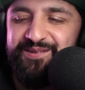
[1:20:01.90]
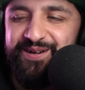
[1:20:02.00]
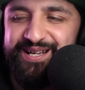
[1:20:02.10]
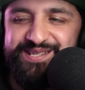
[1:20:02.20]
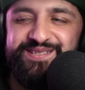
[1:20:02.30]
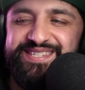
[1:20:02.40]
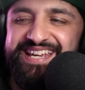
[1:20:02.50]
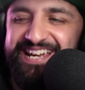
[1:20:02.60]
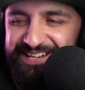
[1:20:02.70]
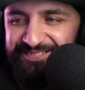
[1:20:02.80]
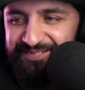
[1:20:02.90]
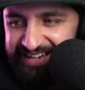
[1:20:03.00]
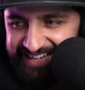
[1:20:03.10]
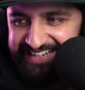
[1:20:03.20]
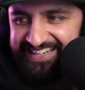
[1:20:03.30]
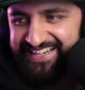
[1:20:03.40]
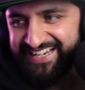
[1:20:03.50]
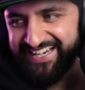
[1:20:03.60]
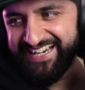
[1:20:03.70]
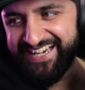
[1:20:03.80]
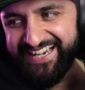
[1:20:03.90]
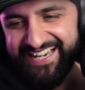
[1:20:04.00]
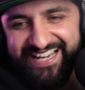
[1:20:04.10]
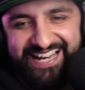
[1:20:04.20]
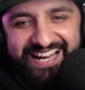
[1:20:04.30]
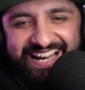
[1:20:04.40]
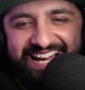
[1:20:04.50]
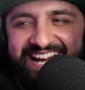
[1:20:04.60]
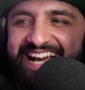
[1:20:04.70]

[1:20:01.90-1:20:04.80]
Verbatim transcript: what are you saying, man?